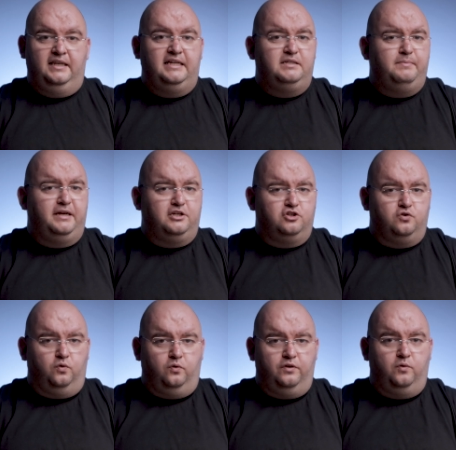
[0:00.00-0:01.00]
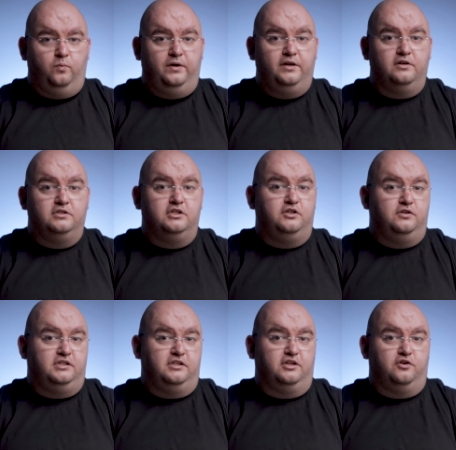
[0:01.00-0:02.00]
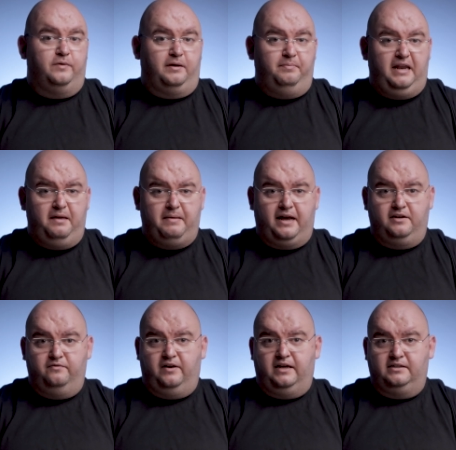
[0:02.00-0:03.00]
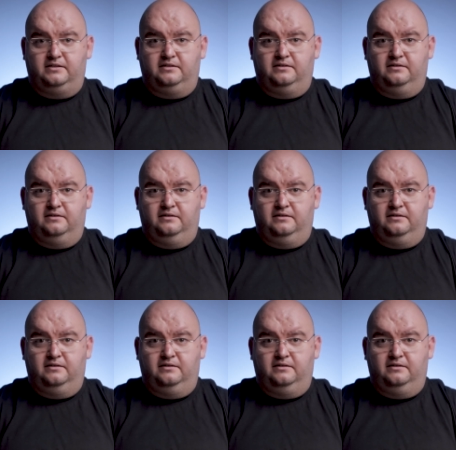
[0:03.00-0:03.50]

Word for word: Let's make sure that Windows is using the correct playback device.